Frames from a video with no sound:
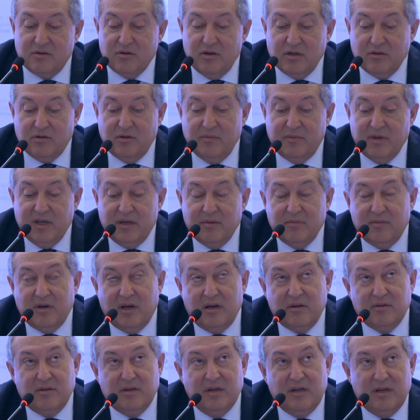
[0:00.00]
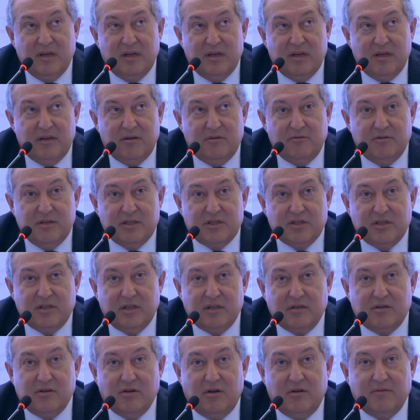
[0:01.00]
going to be about
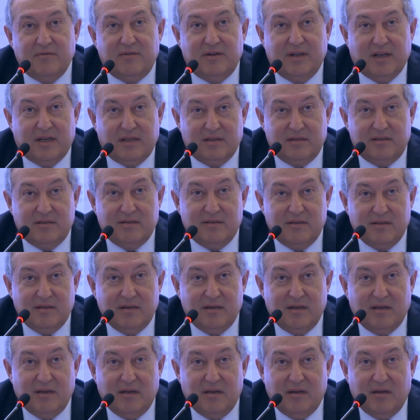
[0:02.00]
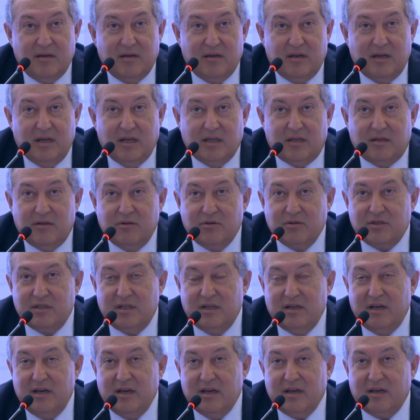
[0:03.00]
regional conflicts. It looks
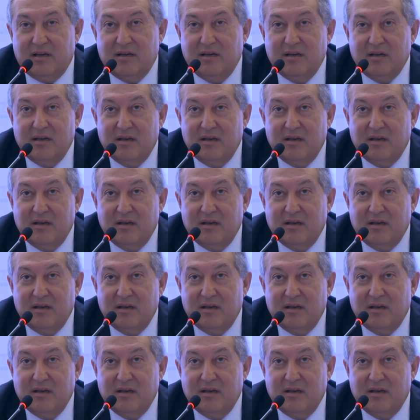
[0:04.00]
like,